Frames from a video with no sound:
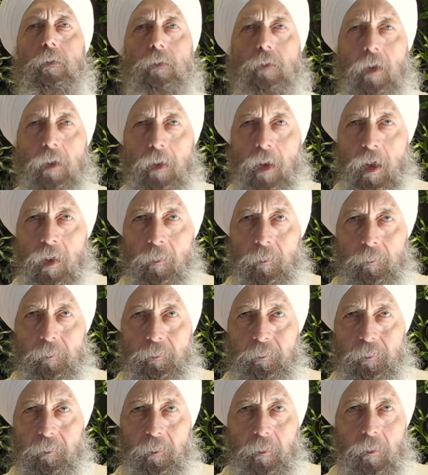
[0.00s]
Satnam.
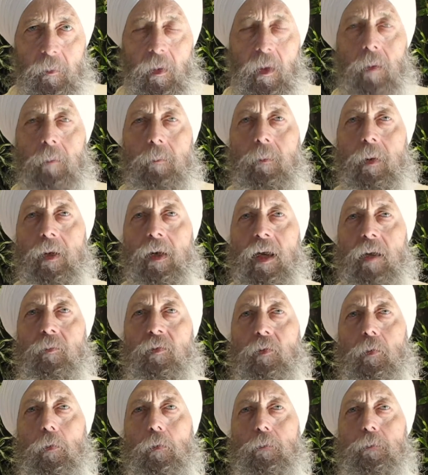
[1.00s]
My name
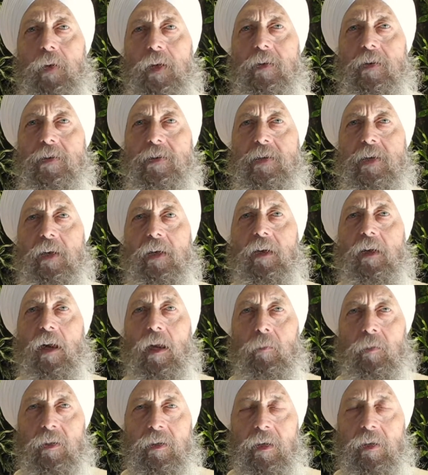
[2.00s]
is Guru Fatha Singh and
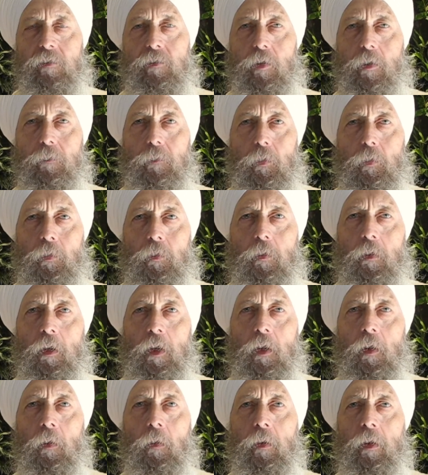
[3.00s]
I'm a teacher of
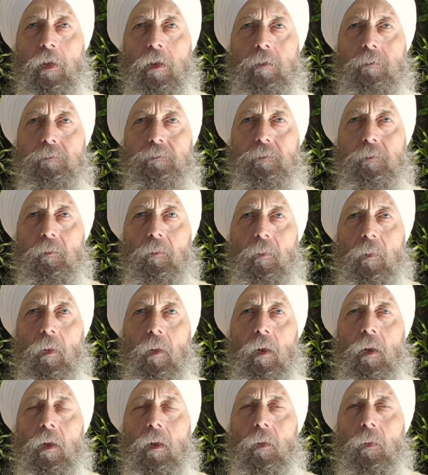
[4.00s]
Kundalini Yoga.
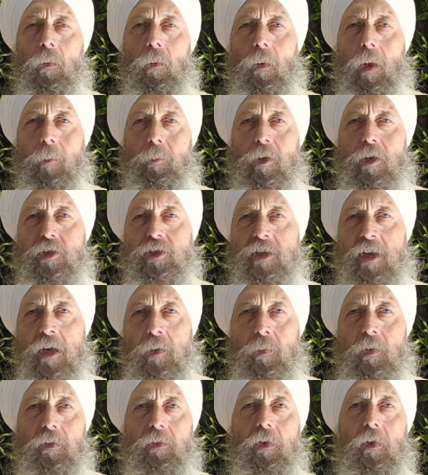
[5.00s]
I'm going to share
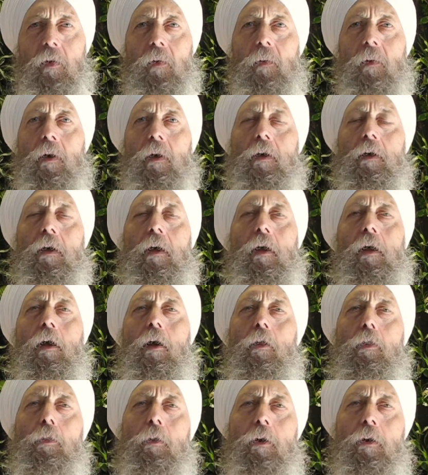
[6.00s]
with you a
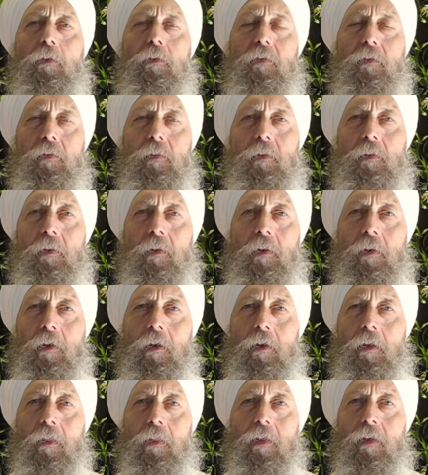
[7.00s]
thought
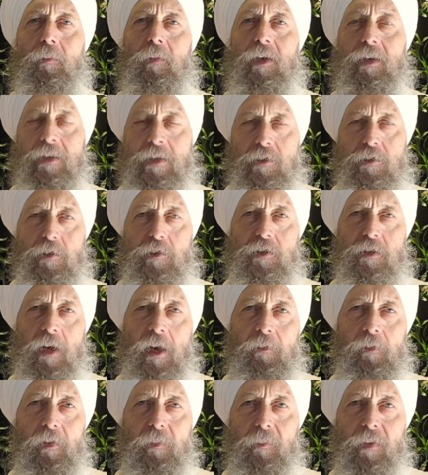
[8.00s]
that my teacher
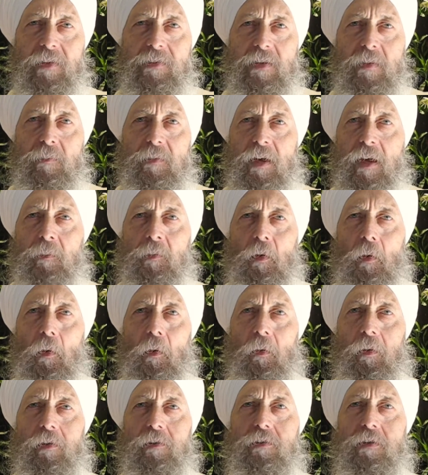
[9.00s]
shared with me some time
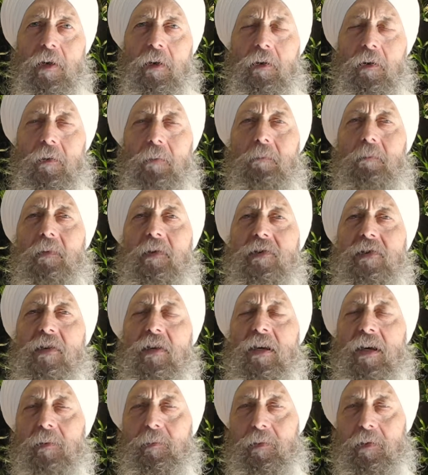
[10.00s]
ago. He shared at least
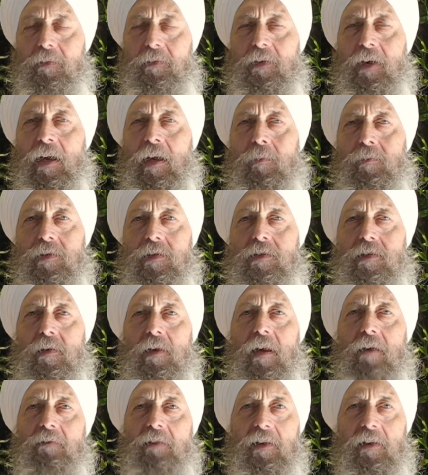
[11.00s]
a couple of times. It's a
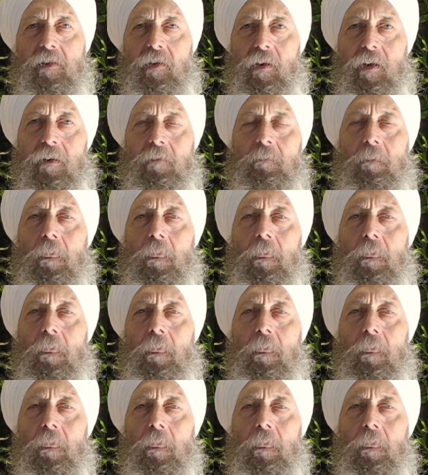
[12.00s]
lovely thought.